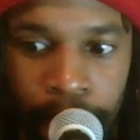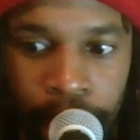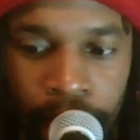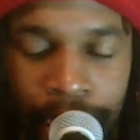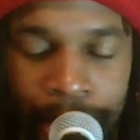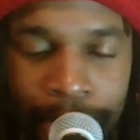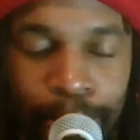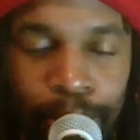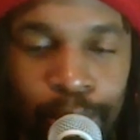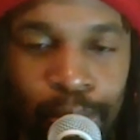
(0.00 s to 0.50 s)

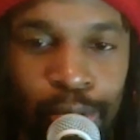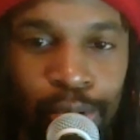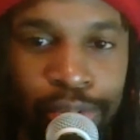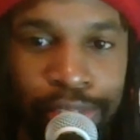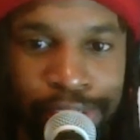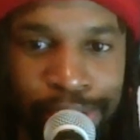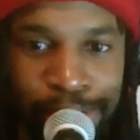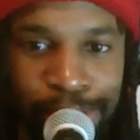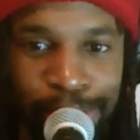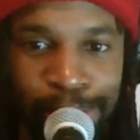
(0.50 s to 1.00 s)
a movie,
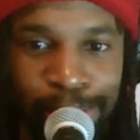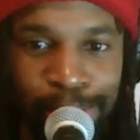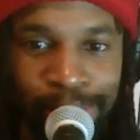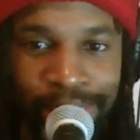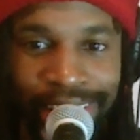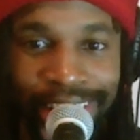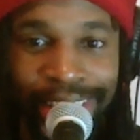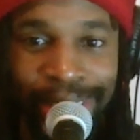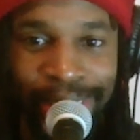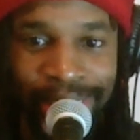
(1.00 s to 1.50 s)
you know. When
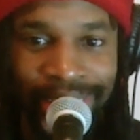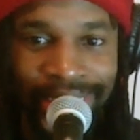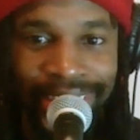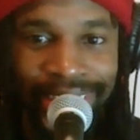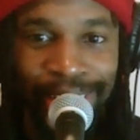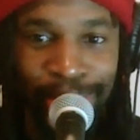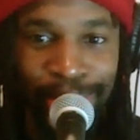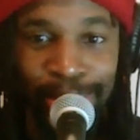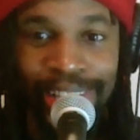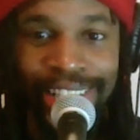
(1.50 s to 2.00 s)
they hear a
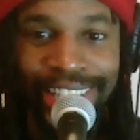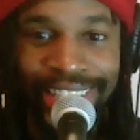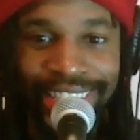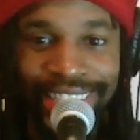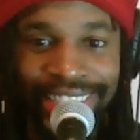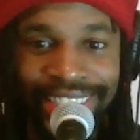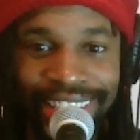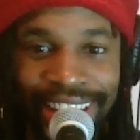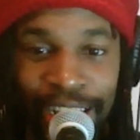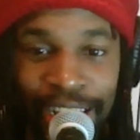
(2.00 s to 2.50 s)
song
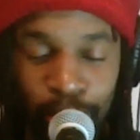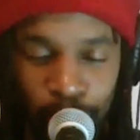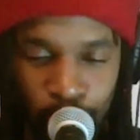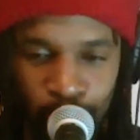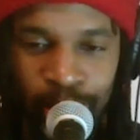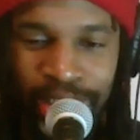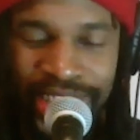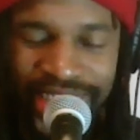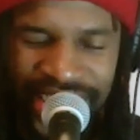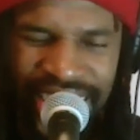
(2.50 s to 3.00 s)
release, a
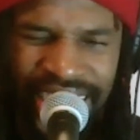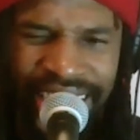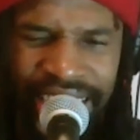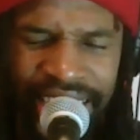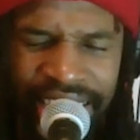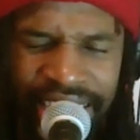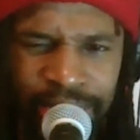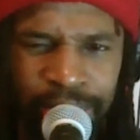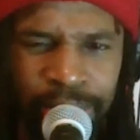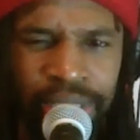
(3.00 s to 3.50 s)
good song
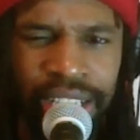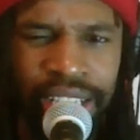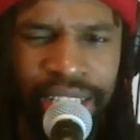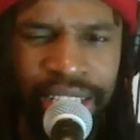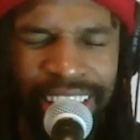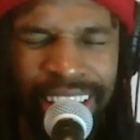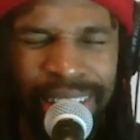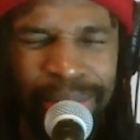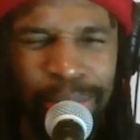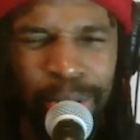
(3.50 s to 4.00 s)
that is. We're not
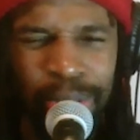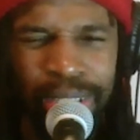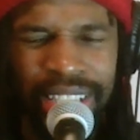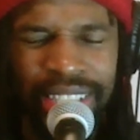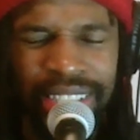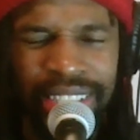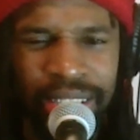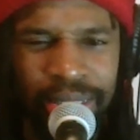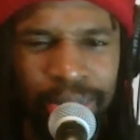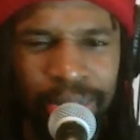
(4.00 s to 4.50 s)
talking about a
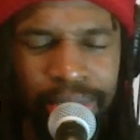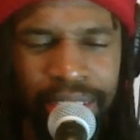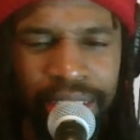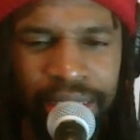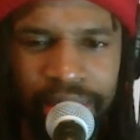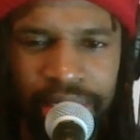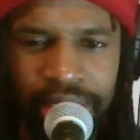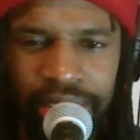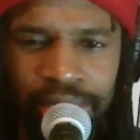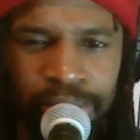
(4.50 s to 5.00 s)
song where
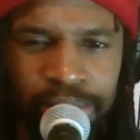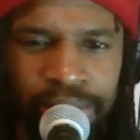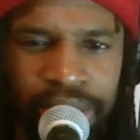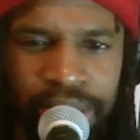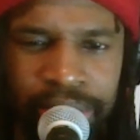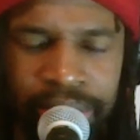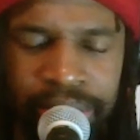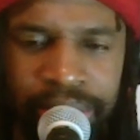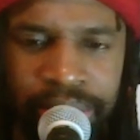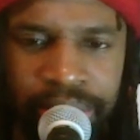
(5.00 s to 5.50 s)
the youth
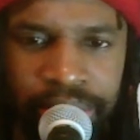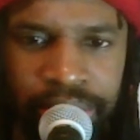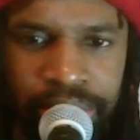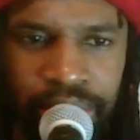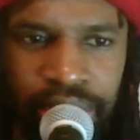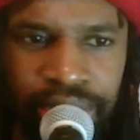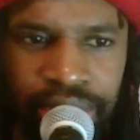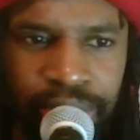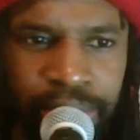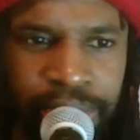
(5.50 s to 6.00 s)
them
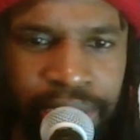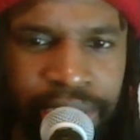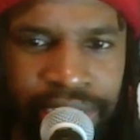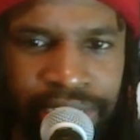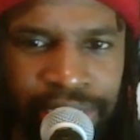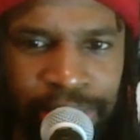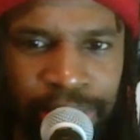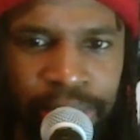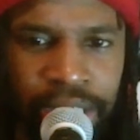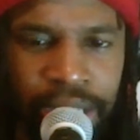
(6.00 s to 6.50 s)
just go in the
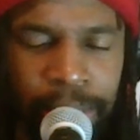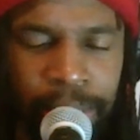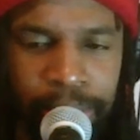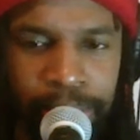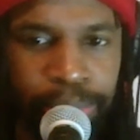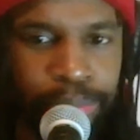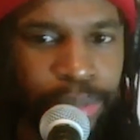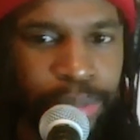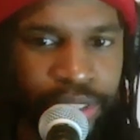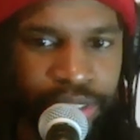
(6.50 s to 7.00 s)
studio and
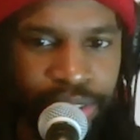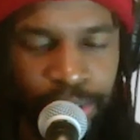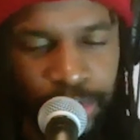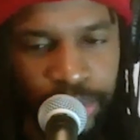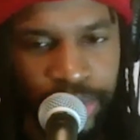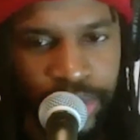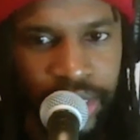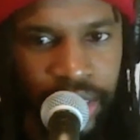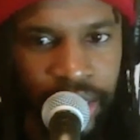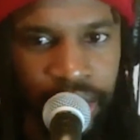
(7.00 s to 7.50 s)
press two
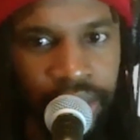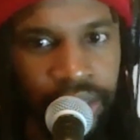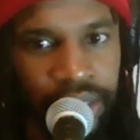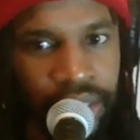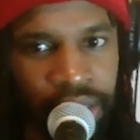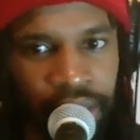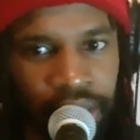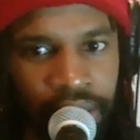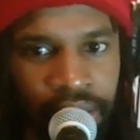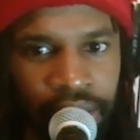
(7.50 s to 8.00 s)
things and
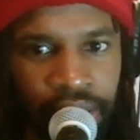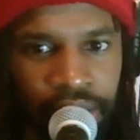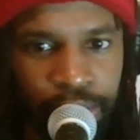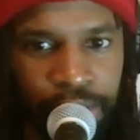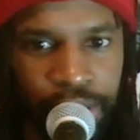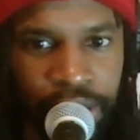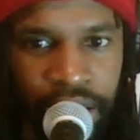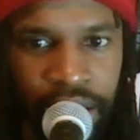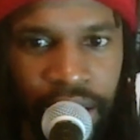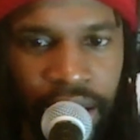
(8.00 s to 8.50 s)

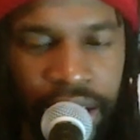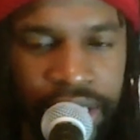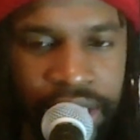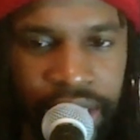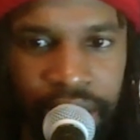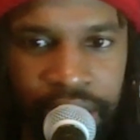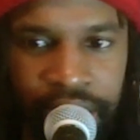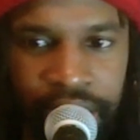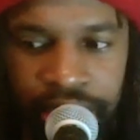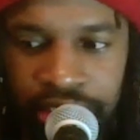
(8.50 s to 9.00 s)
record it
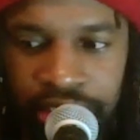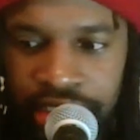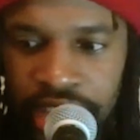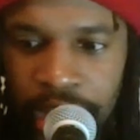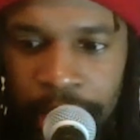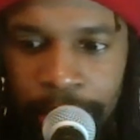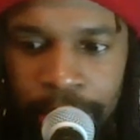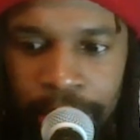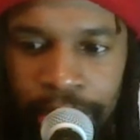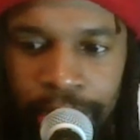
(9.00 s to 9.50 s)
and
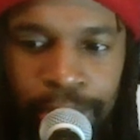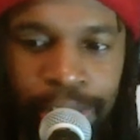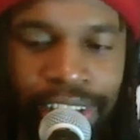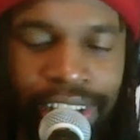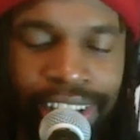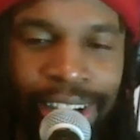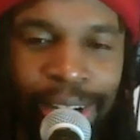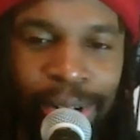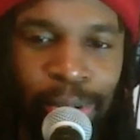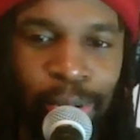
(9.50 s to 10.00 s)
stop and
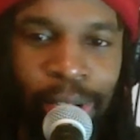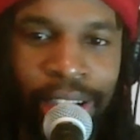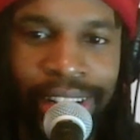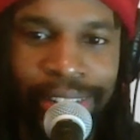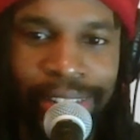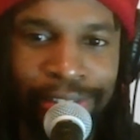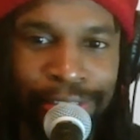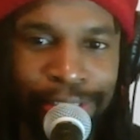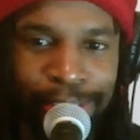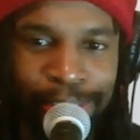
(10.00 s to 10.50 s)
record
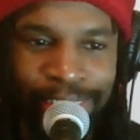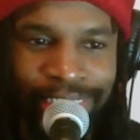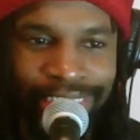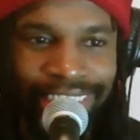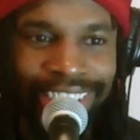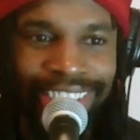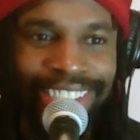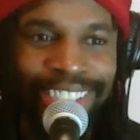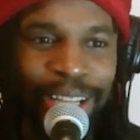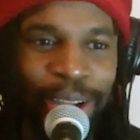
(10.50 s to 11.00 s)
one verse
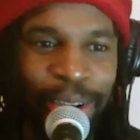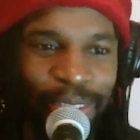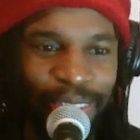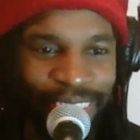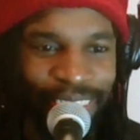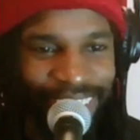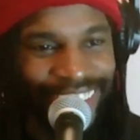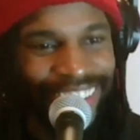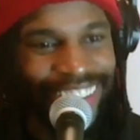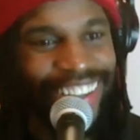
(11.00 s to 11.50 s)
and stop.
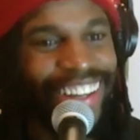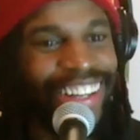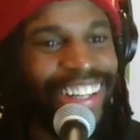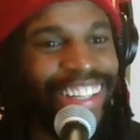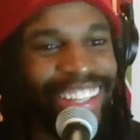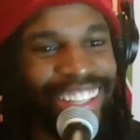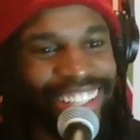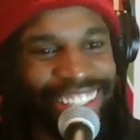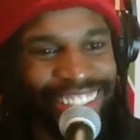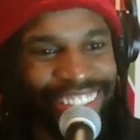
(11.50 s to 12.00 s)
And
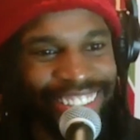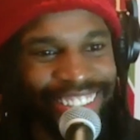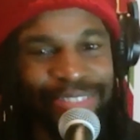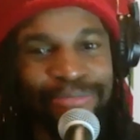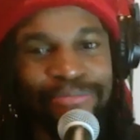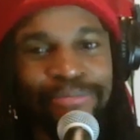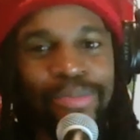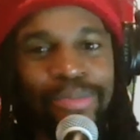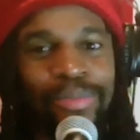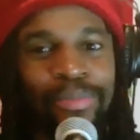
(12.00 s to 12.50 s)
then, you know.
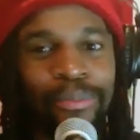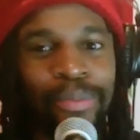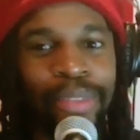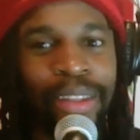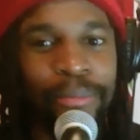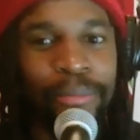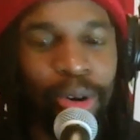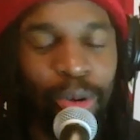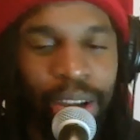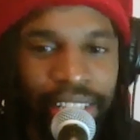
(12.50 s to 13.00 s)

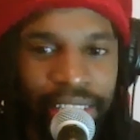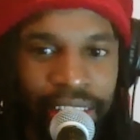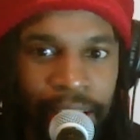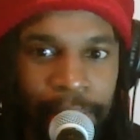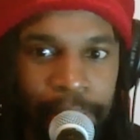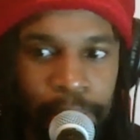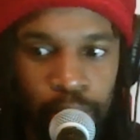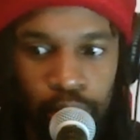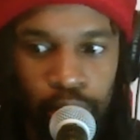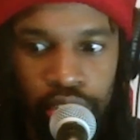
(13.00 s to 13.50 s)
But we're
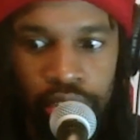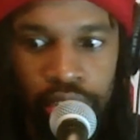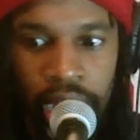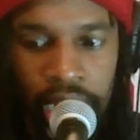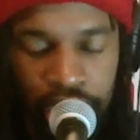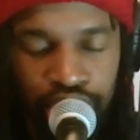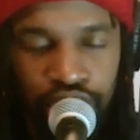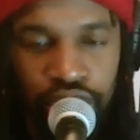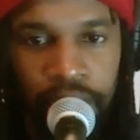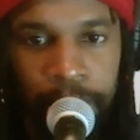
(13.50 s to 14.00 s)
talking about the
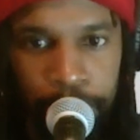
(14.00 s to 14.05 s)
actual